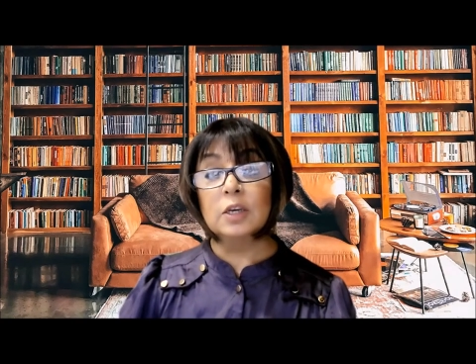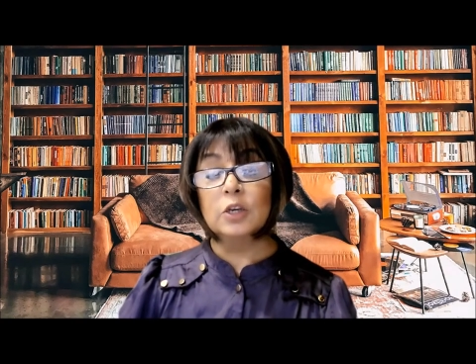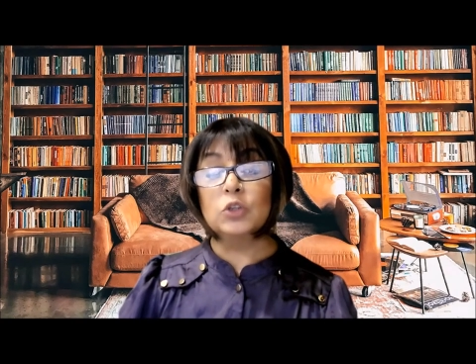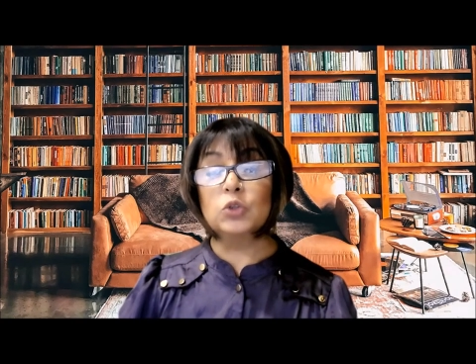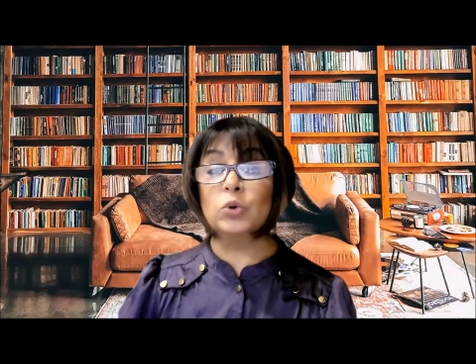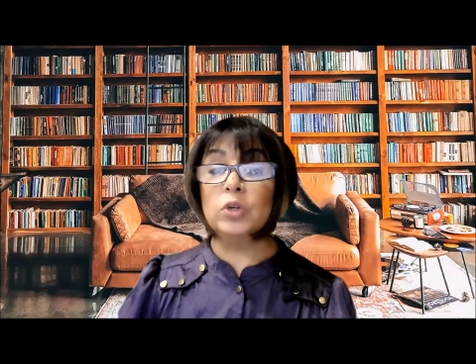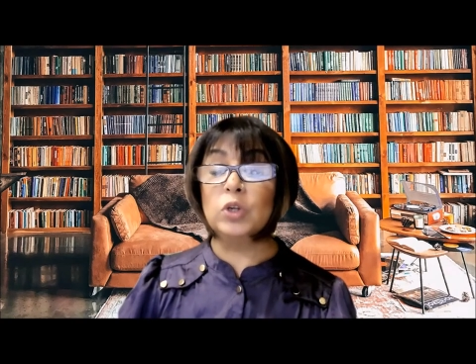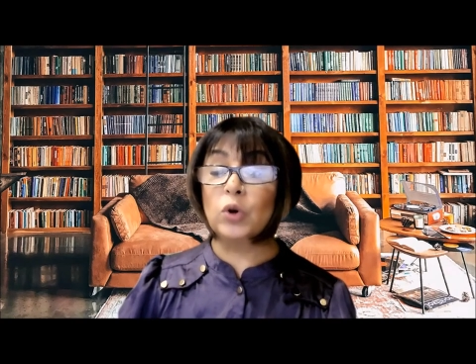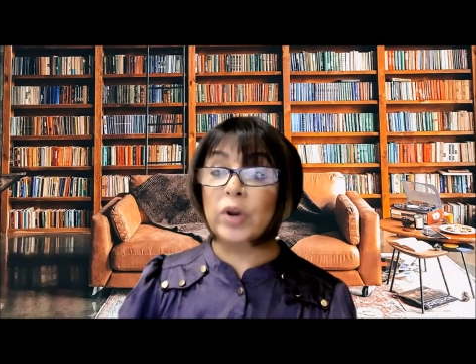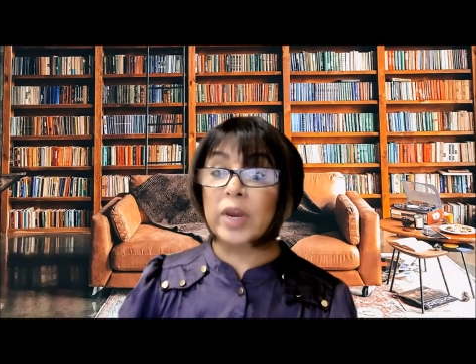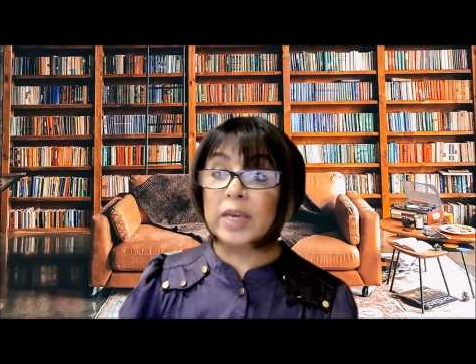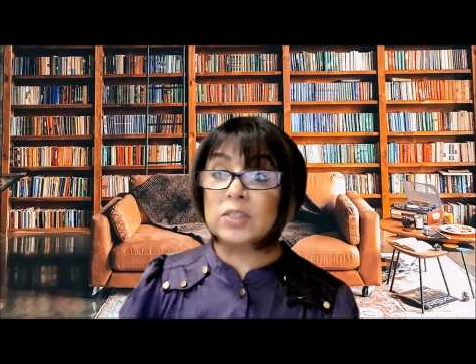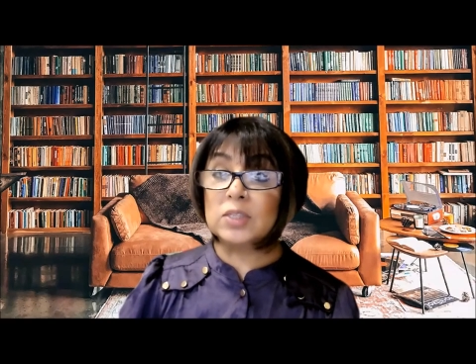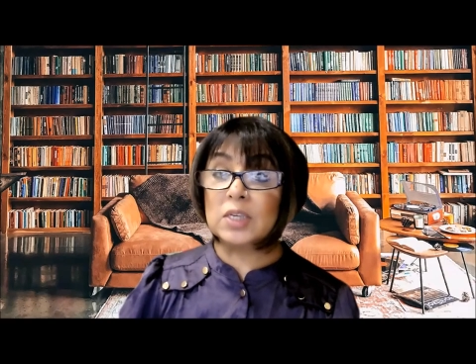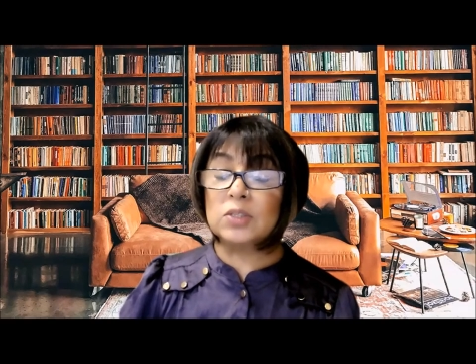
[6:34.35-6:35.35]
So in your
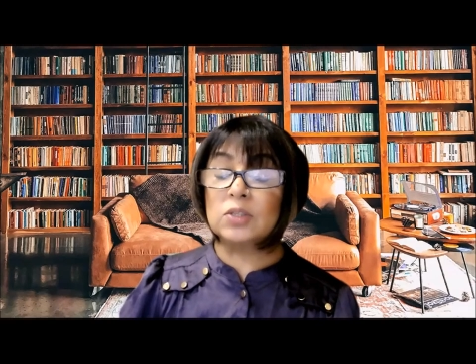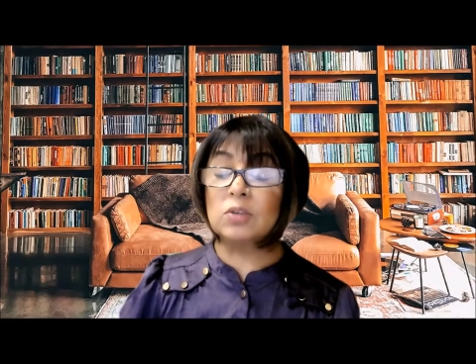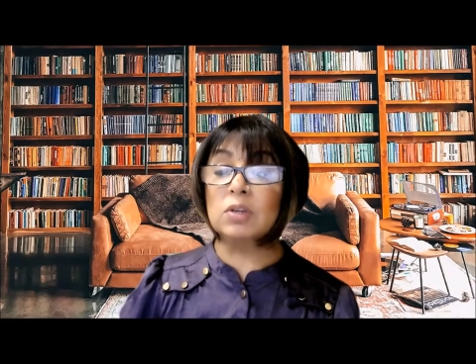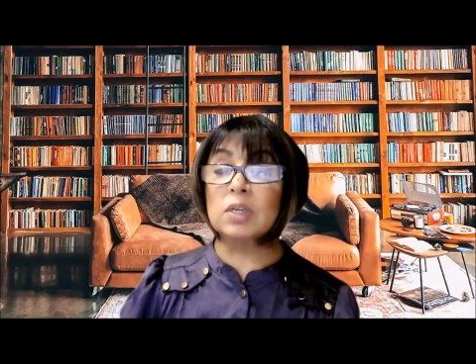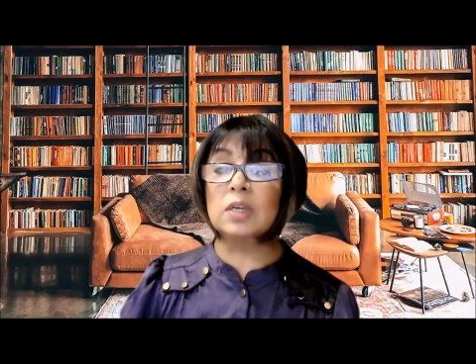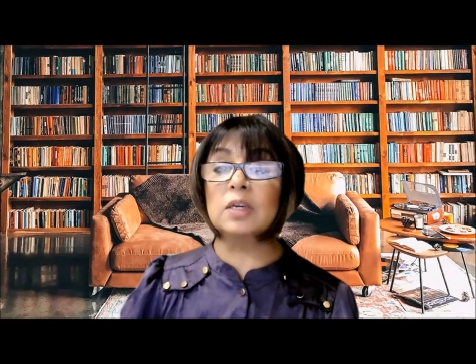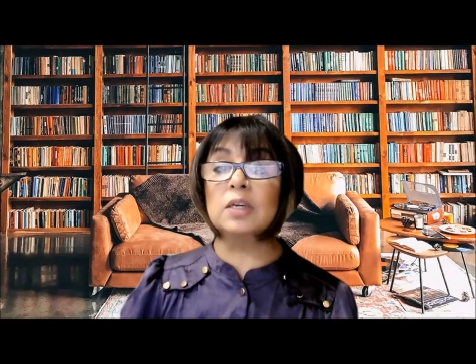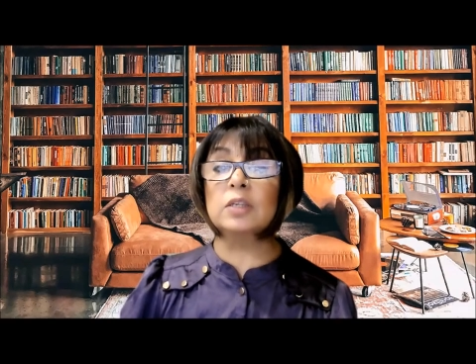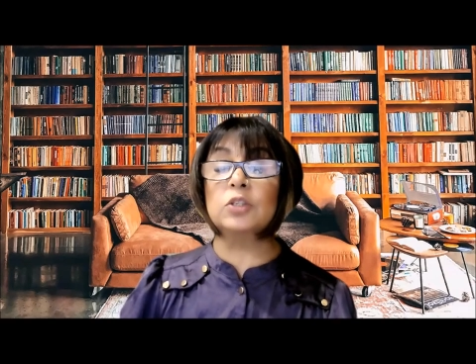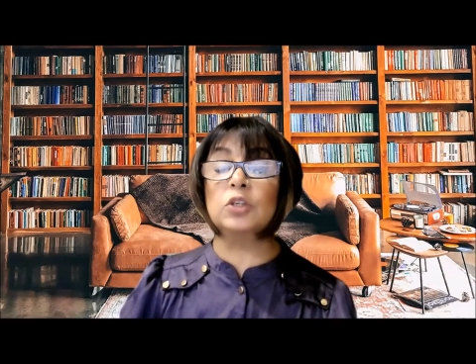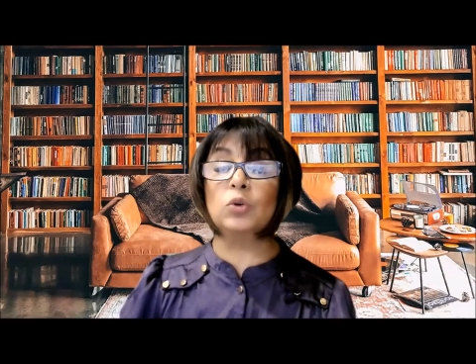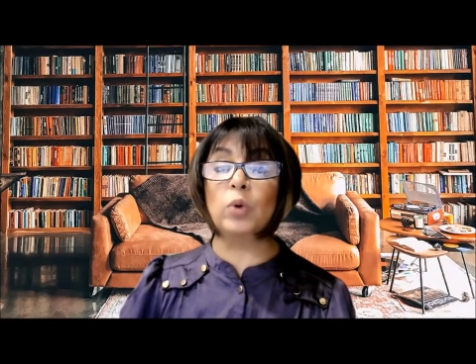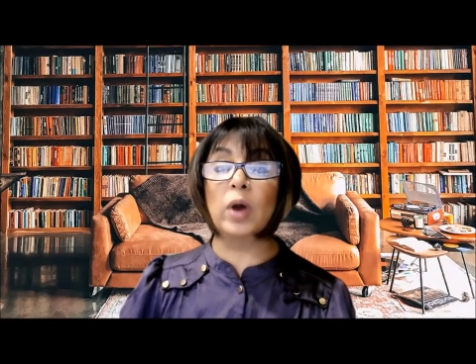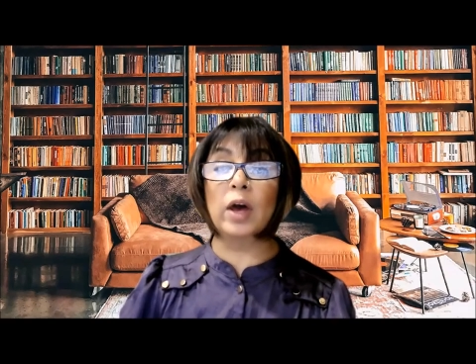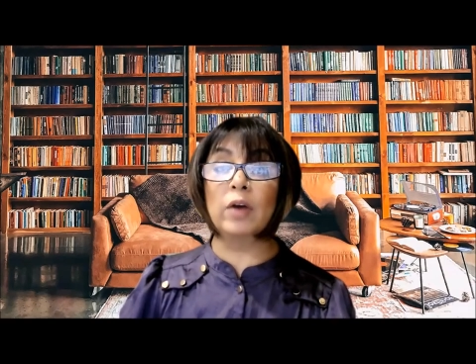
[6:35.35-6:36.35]
accessory kit,
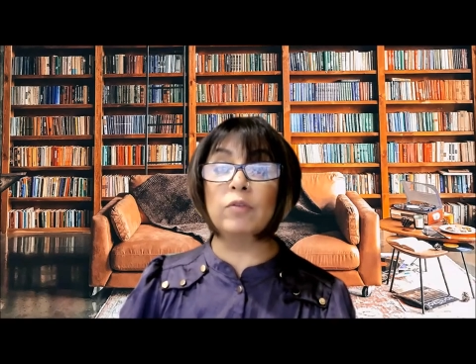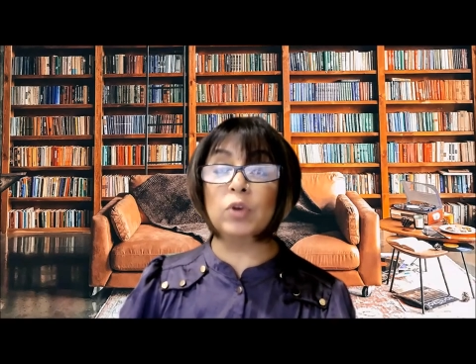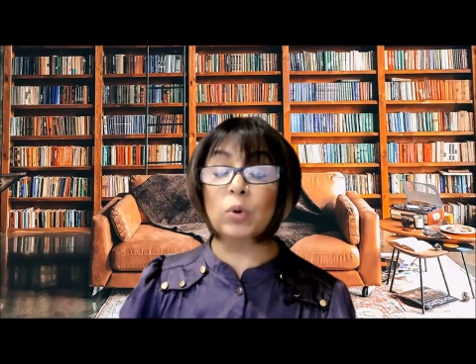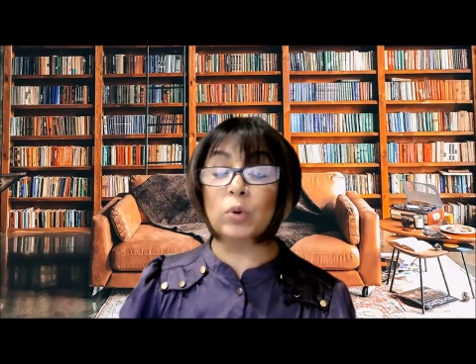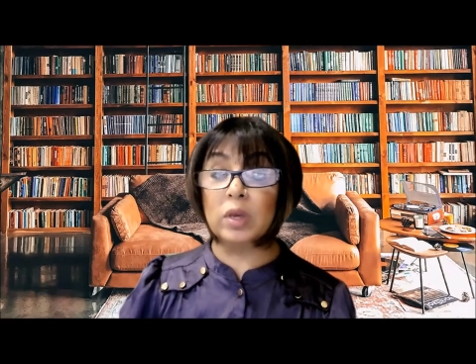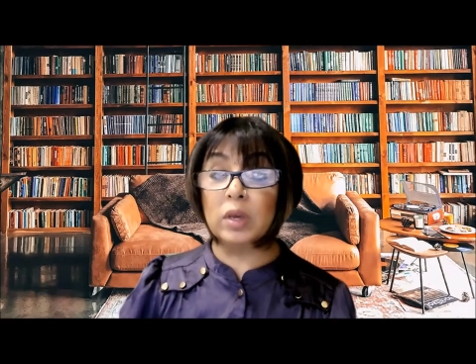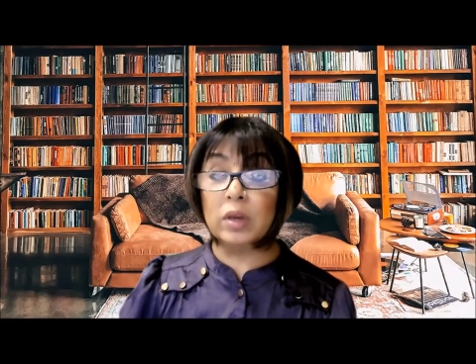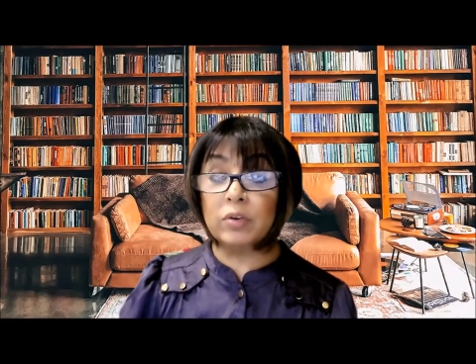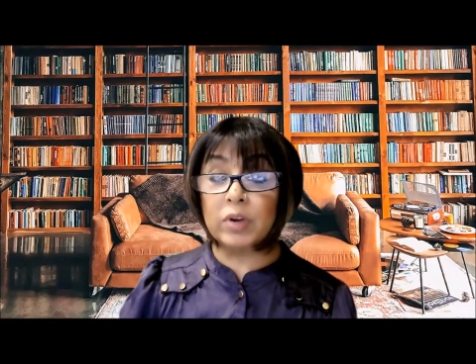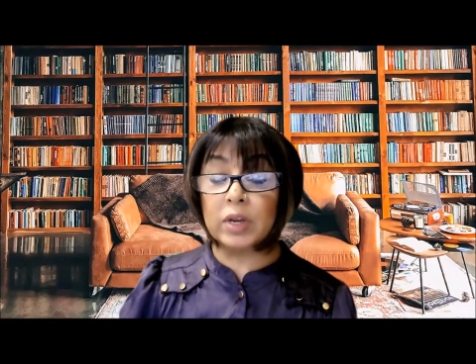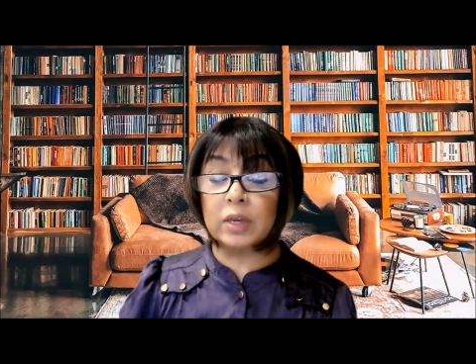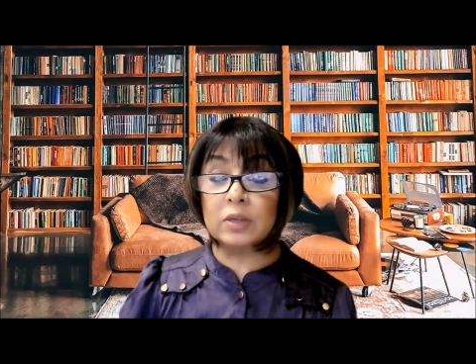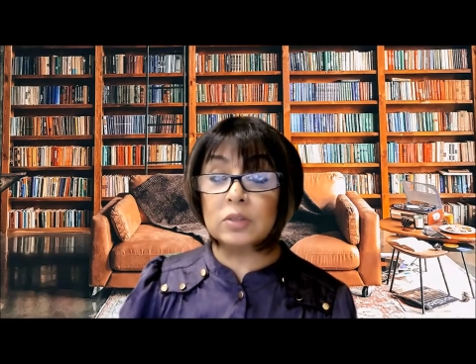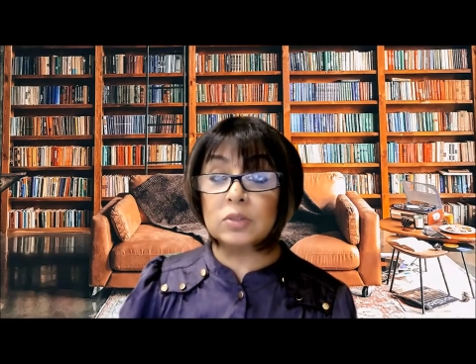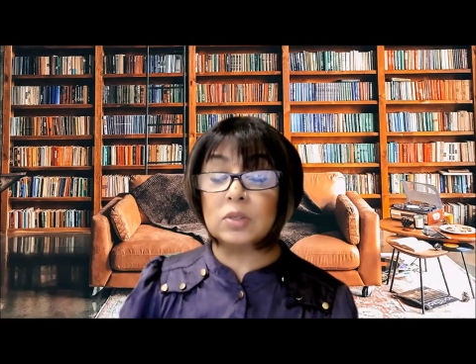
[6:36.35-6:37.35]
you have your
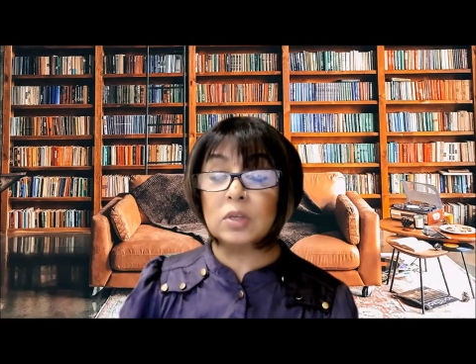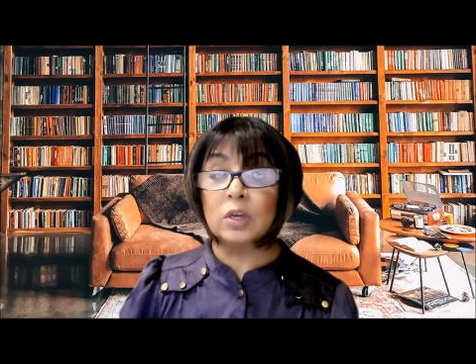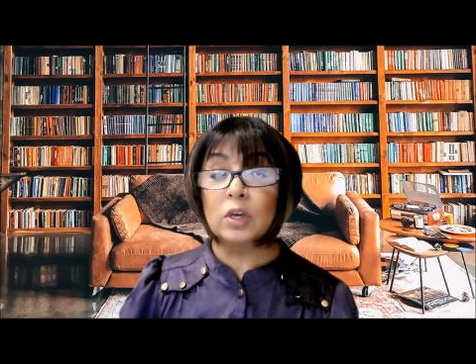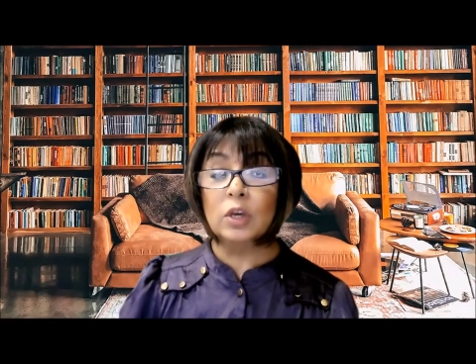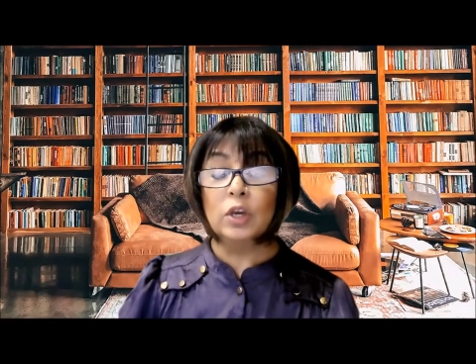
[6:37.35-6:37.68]
earrings,